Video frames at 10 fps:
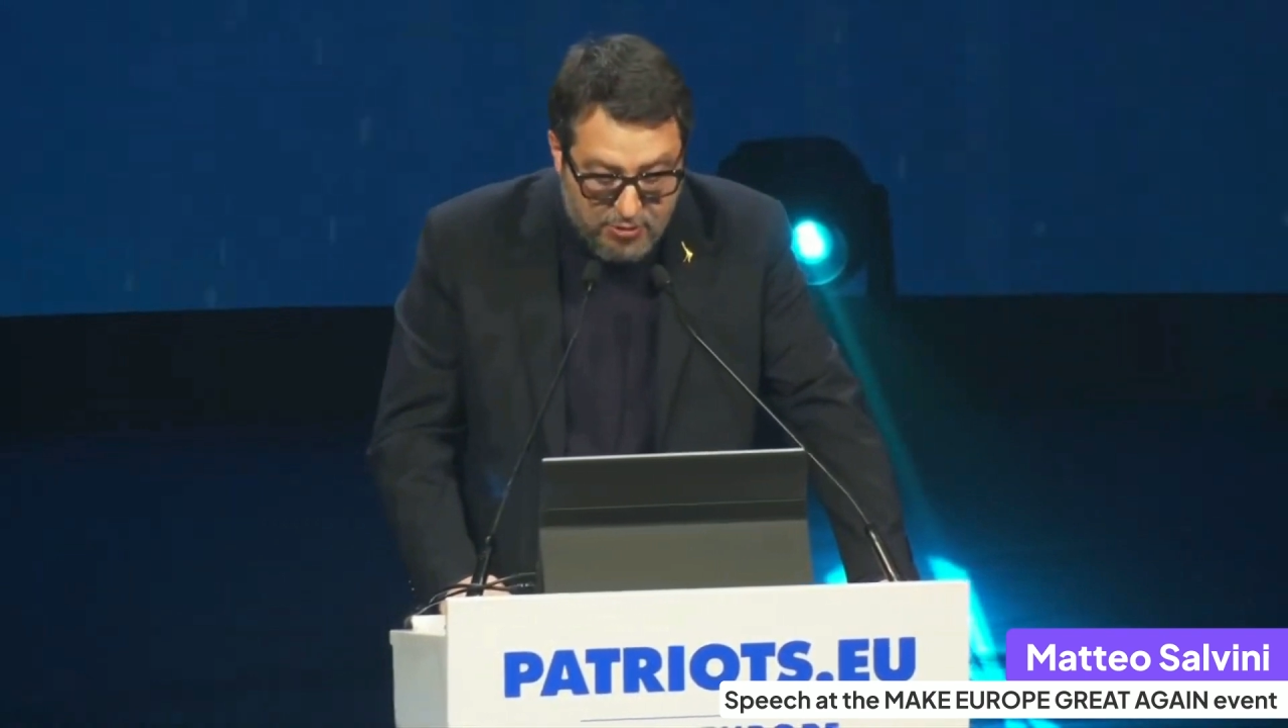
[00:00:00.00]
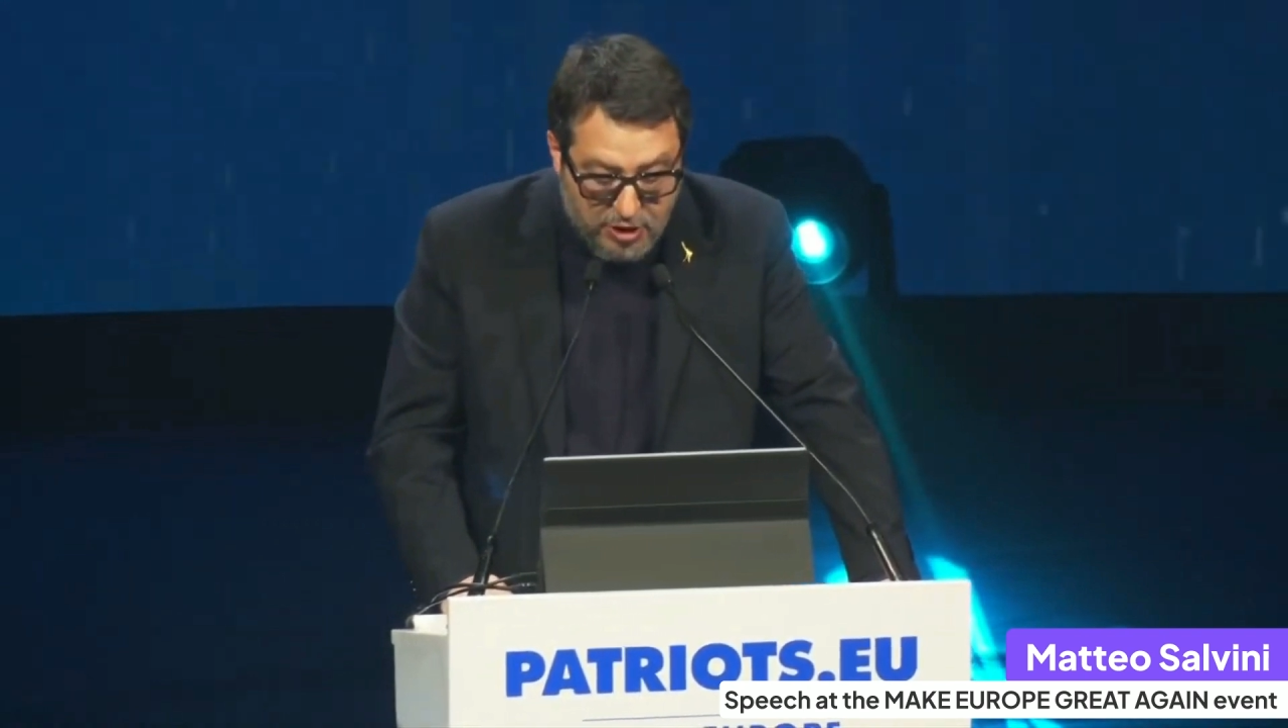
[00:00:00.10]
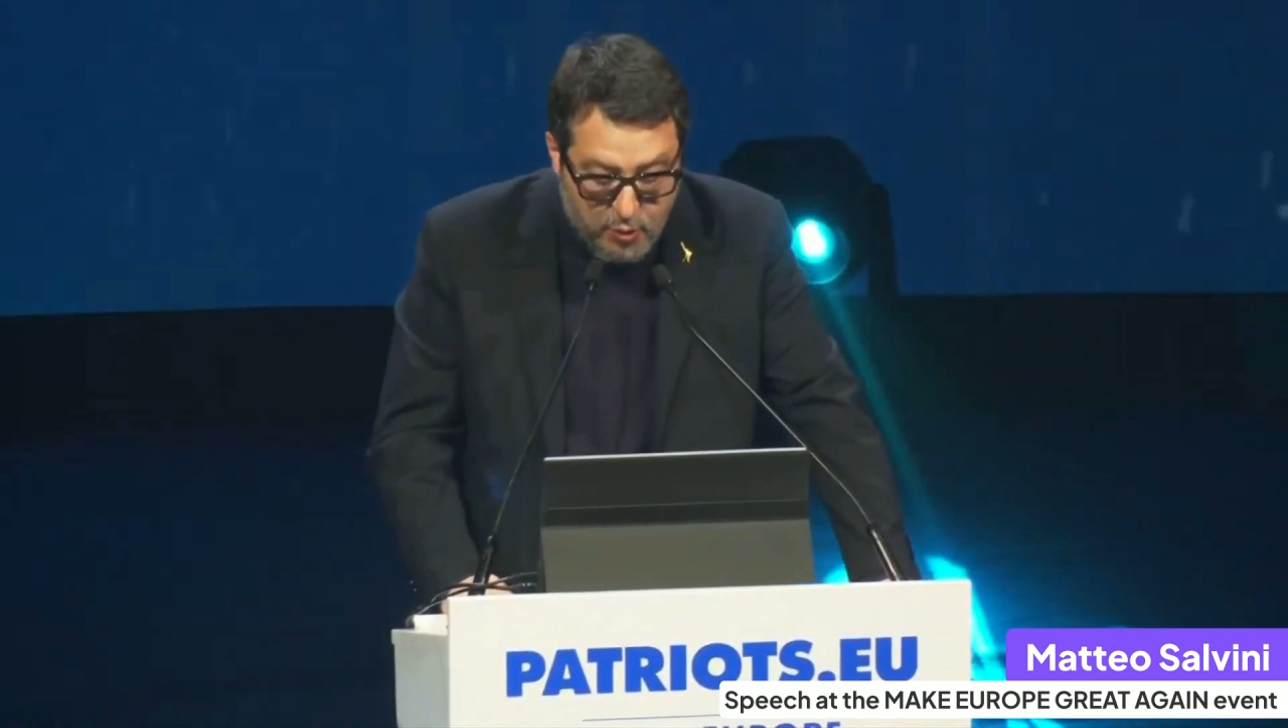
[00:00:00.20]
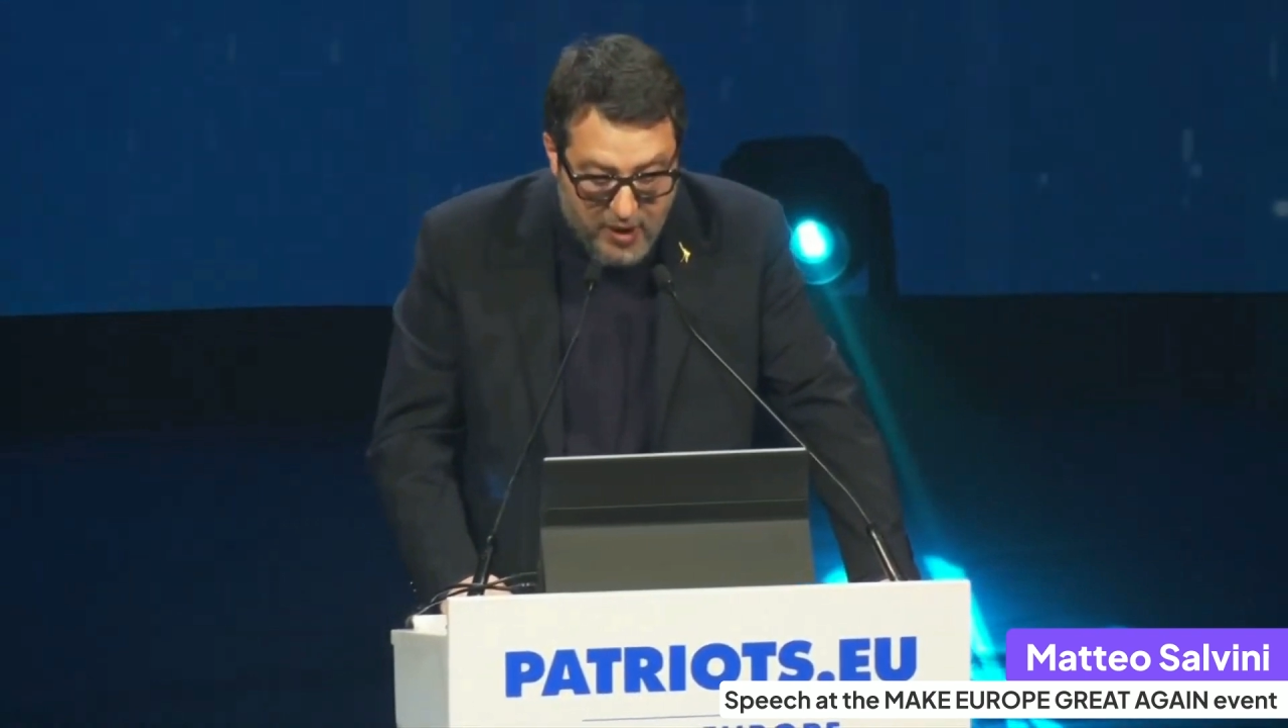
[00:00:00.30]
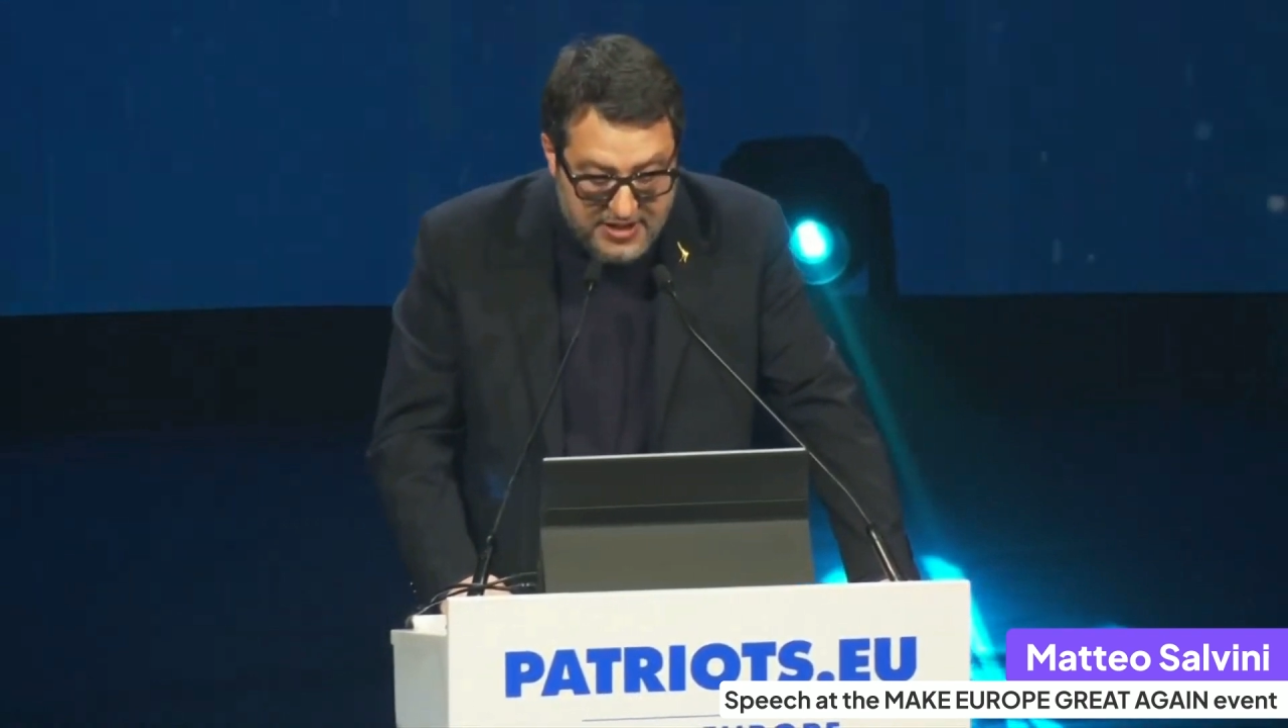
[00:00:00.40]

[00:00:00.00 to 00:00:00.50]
of this